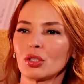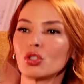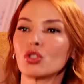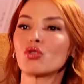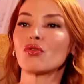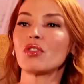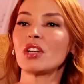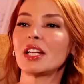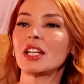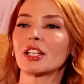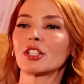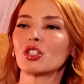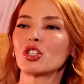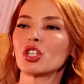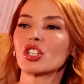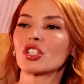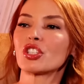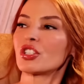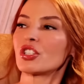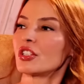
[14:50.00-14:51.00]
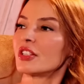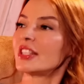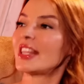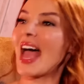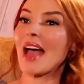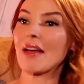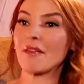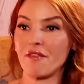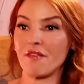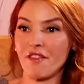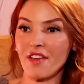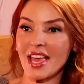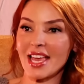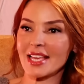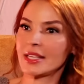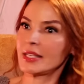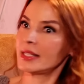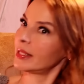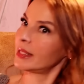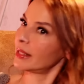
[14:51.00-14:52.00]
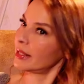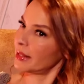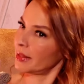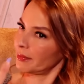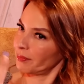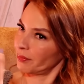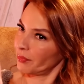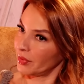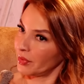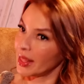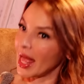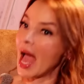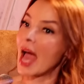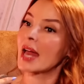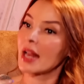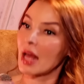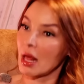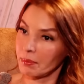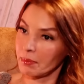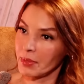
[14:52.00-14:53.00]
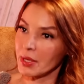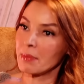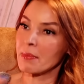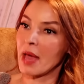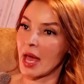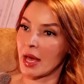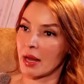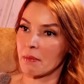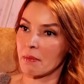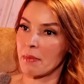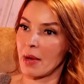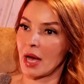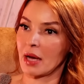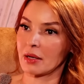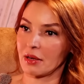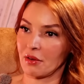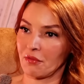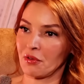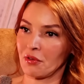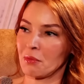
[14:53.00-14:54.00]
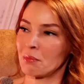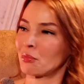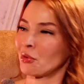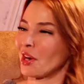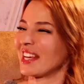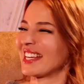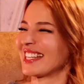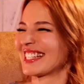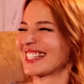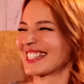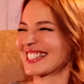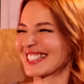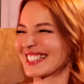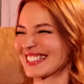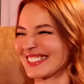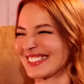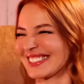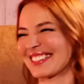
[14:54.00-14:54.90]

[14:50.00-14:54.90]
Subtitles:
Drita, just that vase, that I'll be mad about if it breaks.